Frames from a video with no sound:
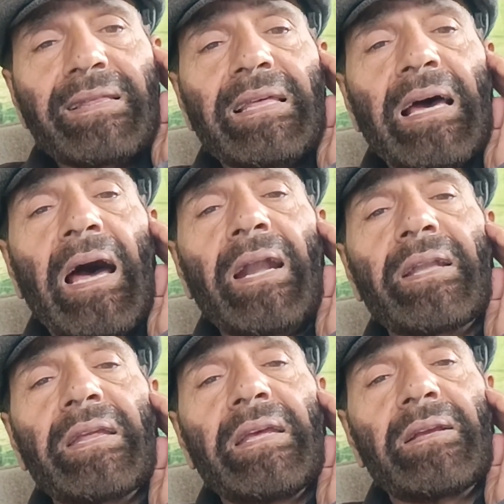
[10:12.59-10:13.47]
that
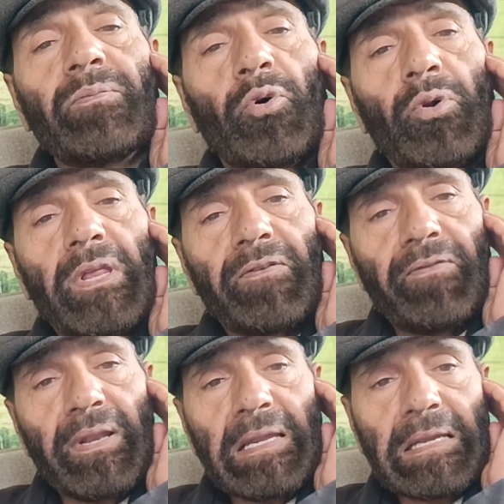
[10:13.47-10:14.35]
take more than
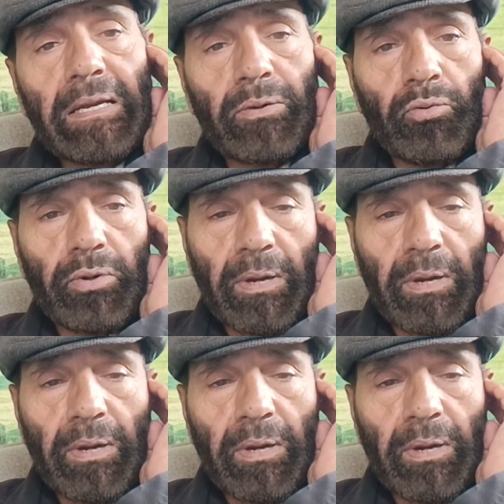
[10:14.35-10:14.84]
1 year to